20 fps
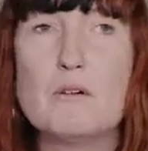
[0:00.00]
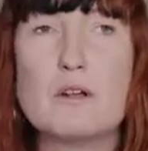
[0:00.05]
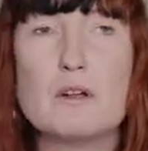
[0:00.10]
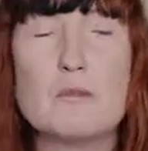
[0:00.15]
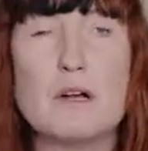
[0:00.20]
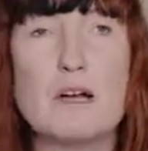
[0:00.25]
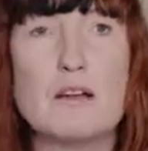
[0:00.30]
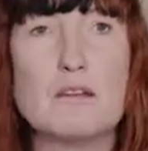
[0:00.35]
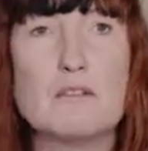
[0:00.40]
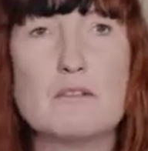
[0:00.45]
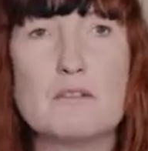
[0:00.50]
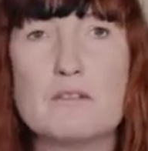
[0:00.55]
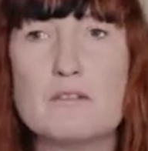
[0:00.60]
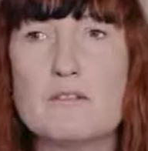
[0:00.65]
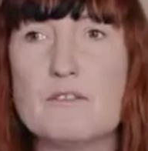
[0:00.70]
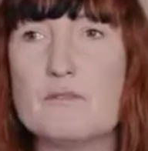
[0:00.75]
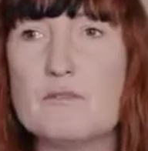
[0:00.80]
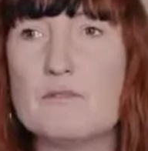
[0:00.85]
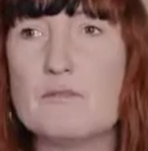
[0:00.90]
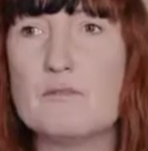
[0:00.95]
of my
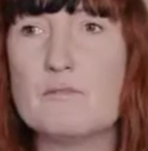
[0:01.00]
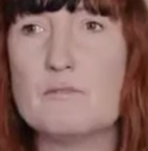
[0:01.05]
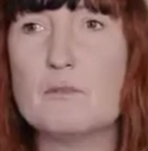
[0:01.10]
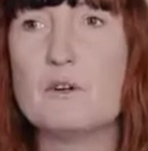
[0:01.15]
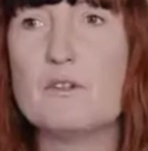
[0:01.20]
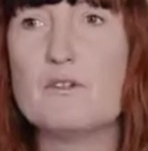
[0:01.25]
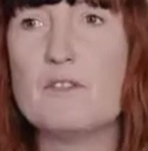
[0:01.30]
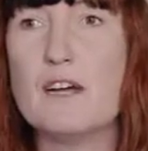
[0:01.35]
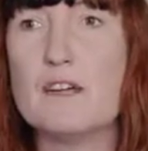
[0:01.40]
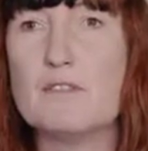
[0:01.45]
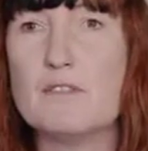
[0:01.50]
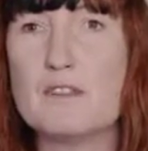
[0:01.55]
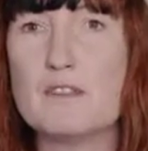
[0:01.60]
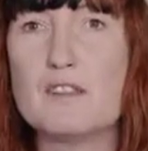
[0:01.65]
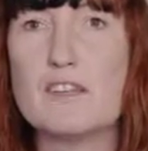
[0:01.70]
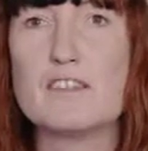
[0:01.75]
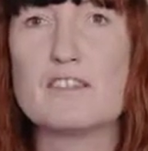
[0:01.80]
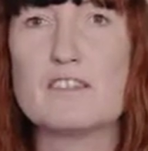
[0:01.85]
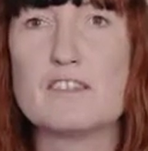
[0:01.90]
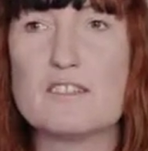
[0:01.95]
more favourite
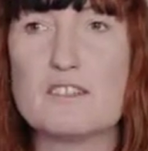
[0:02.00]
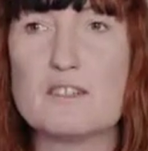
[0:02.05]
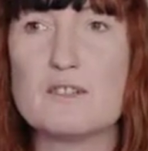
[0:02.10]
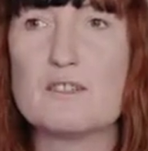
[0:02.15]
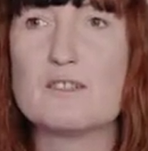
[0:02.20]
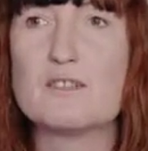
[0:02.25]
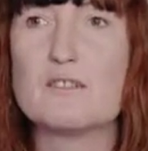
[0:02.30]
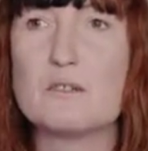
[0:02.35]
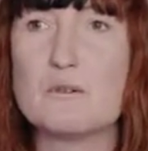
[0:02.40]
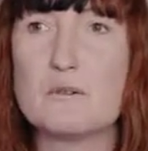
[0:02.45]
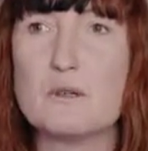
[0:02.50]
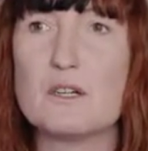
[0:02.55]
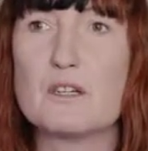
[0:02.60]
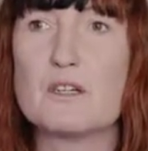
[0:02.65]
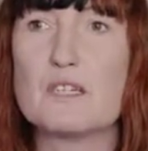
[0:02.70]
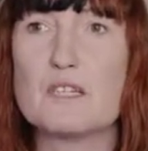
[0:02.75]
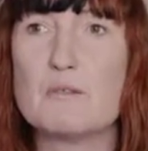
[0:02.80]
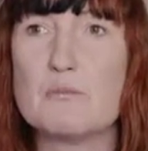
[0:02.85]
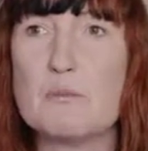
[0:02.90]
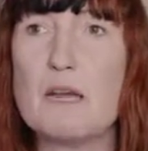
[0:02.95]
things to do is to work
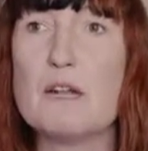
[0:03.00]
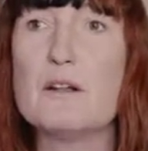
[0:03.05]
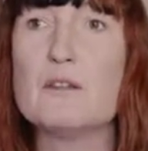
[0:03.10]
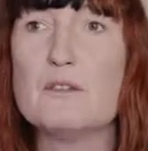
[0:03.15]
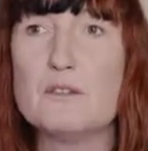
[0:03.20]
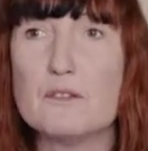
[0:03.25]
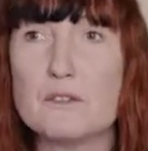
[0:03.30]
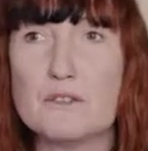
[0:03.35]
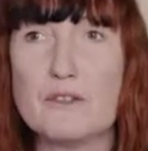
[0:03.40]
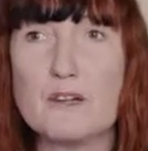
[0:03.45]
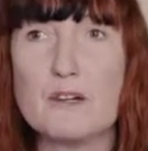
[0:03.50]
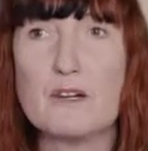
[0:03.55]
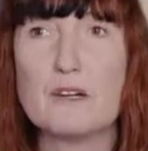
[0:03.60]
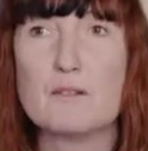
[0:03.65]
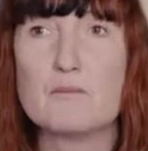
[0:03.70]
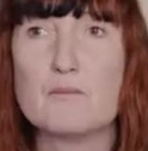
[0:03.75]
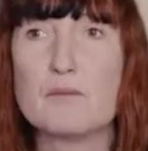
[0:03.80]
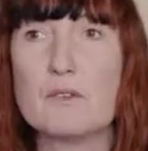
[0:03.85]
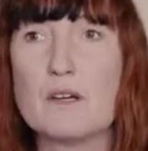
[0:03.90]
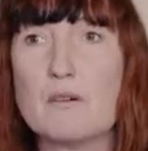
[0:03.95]
in metal. So
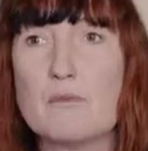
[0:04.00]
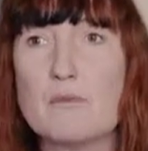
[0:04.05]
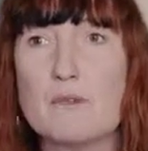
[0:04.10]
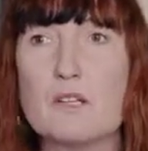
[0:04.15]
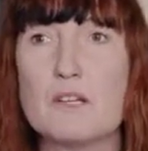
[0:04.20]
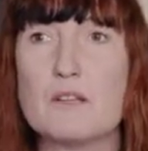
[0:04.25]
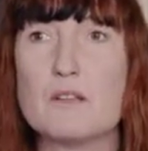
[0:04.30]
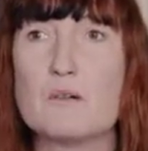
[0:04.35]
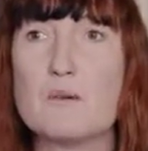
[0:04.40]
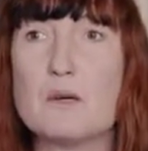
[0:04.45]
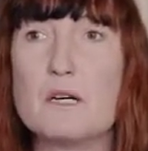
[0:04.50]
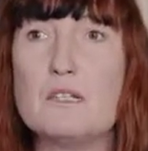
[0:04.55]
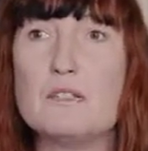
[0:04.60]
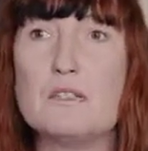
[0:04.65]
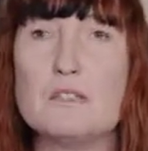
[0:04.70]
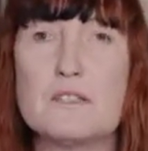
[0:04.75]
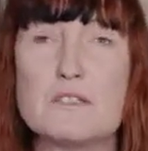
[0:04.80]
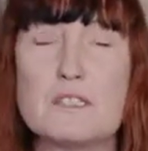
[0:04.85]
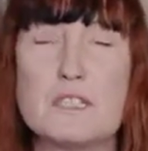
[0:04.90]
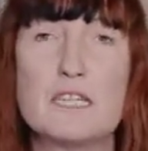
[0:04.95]
I'm one of the
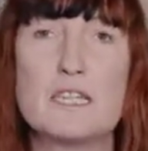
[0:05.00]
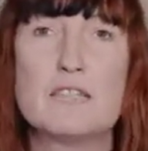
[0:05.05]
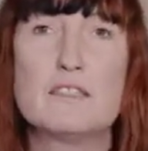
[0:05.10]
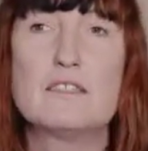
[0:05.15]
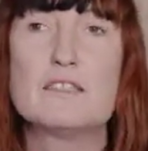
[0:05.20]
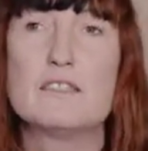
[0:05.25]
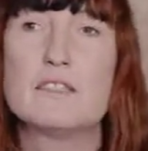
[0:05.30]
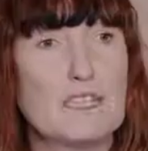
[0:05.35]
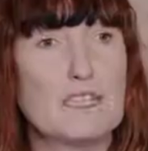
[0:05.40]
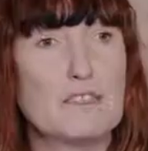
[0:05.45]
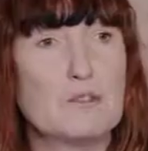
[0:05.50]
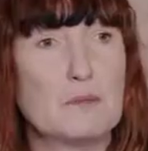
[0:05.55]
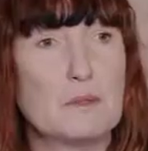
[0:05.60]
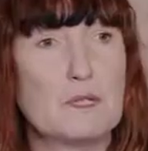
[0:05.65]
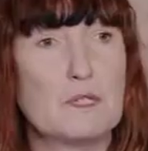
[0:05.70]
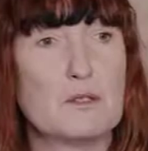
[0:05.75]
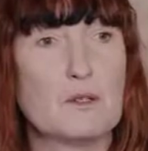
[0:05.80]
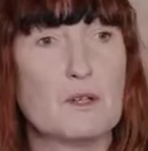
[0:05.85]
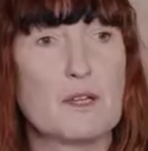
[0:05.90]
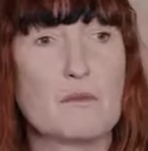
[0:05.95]
welders here. I guess I've
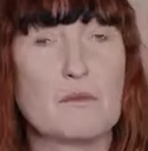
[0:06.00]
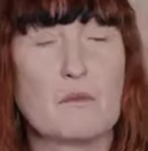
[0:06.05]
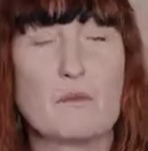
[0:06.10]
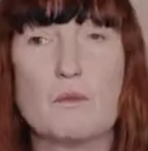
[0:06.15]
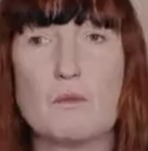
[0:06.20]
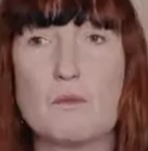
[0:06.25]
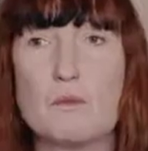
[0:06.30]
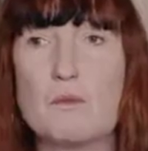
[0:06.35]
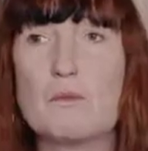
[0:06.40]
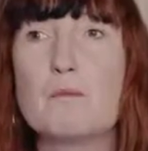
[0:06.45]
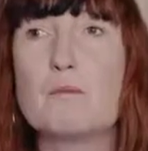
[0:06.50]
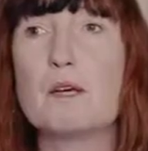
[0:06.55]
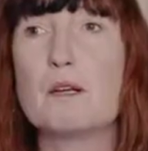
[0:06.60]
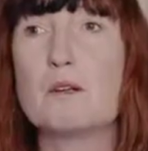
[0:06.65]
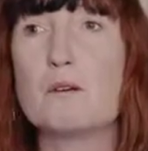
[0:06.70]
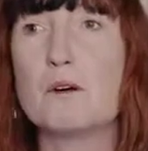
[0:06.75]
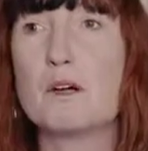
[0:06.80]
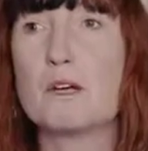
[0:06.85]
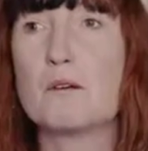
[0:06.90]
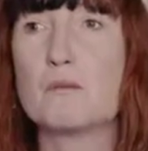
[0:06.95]
been doing
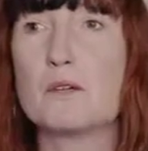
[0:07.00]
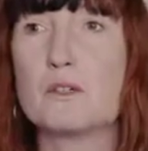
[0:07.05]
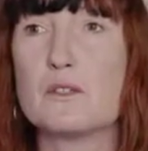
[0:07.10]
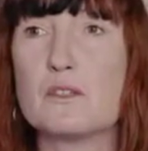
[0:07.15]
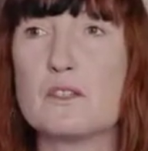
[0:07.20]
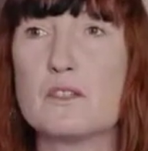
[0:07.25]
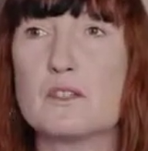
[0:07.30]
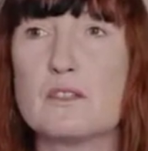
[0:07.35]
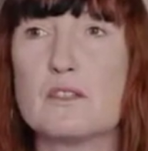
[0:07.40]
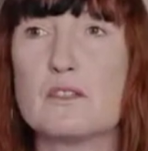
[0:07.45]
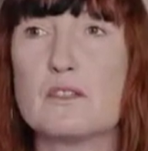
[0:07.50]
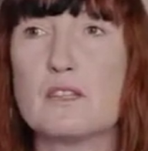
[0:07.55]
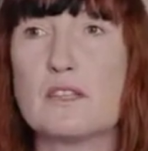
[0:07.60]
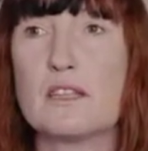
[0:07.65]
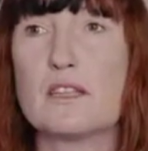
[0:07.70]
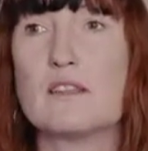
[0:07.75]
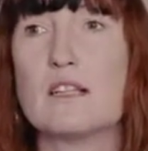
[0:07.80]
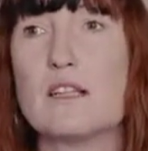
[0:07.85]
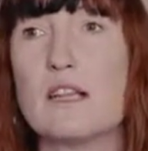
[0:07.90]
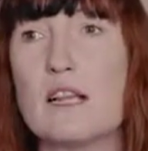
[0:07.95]
metal work more seriously
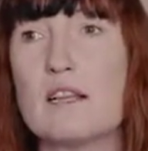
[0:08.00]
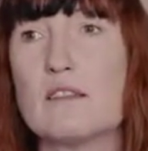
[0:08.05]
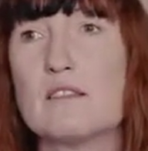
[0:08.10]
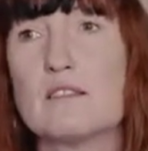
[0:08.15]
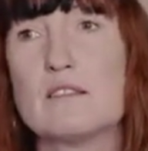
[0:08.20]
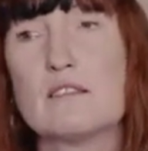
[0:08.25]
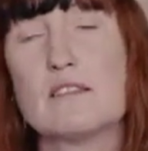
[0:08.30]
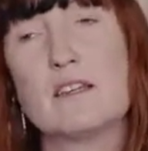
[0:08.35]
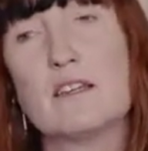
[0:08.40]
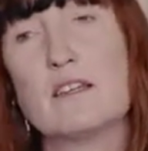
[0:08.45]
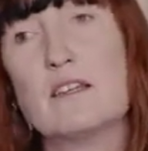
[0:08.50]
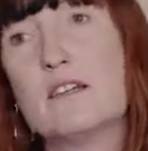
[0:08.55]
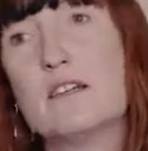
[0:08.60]
in the last